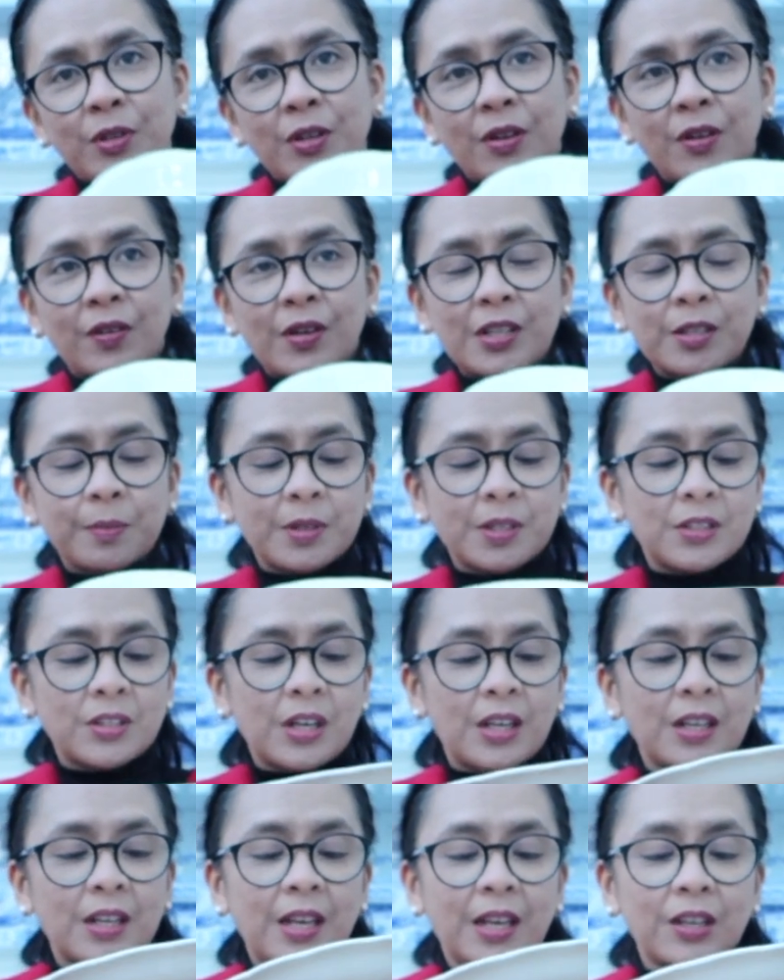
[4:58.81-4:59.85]
their Christmas
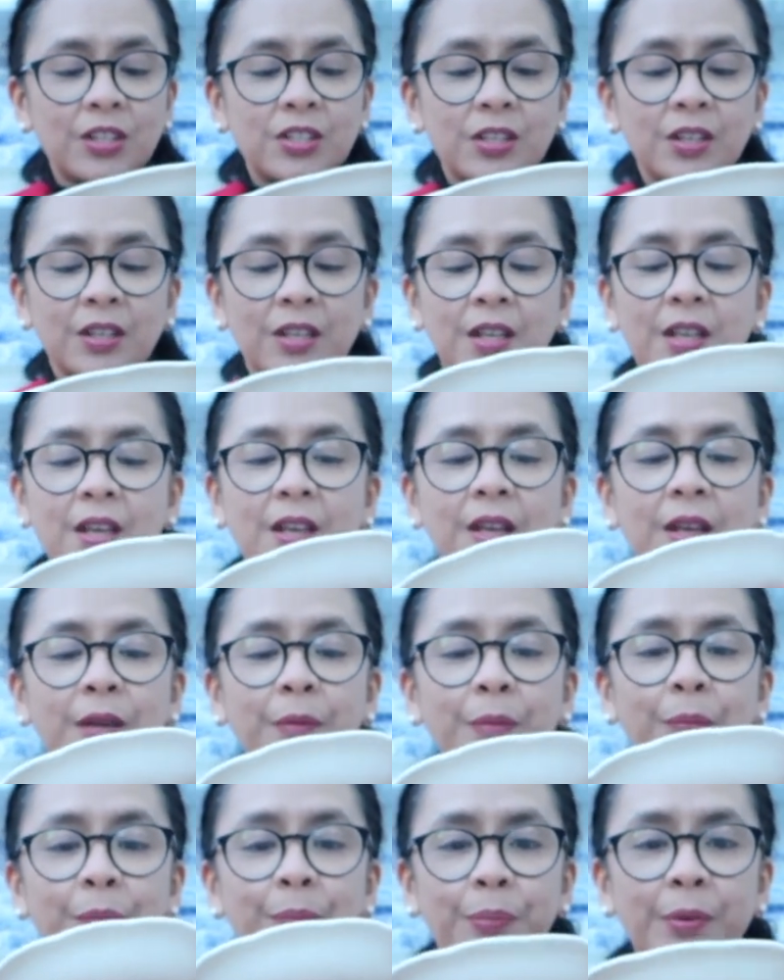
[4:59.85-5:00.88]
tree collection.
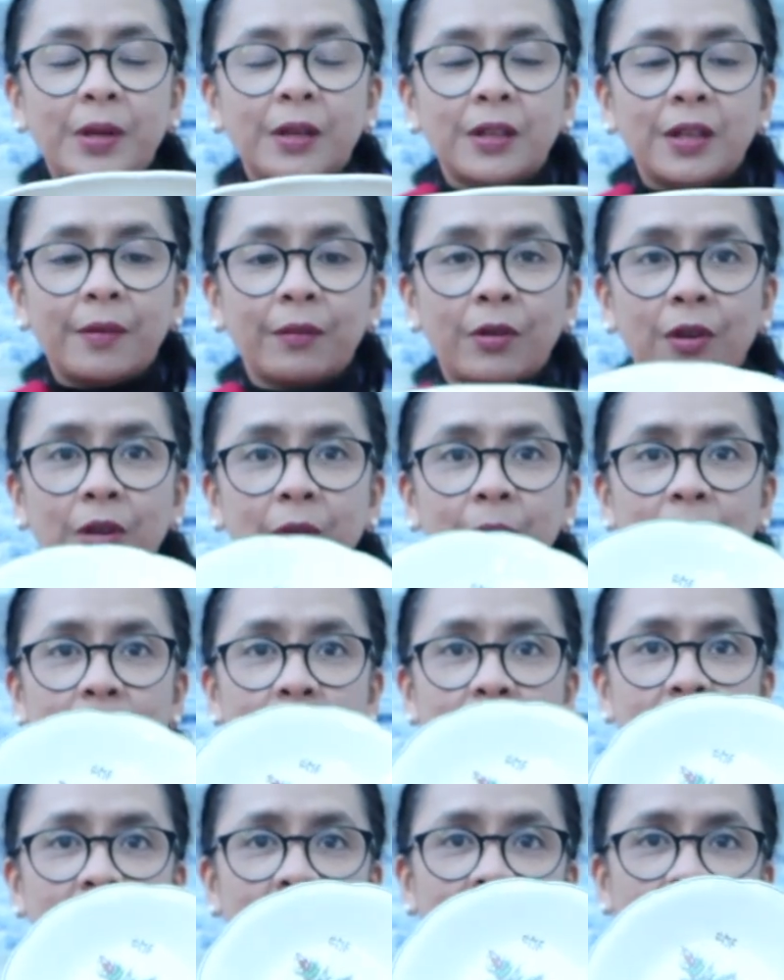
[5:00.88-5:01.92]
but I'm going to be
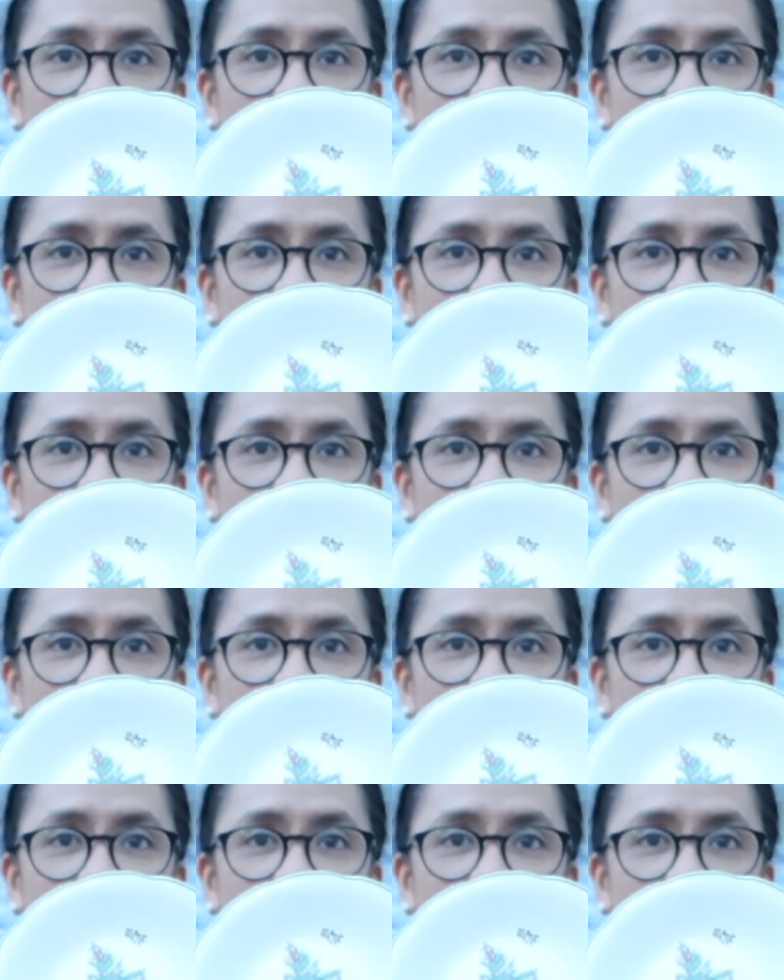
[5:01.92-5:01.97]
using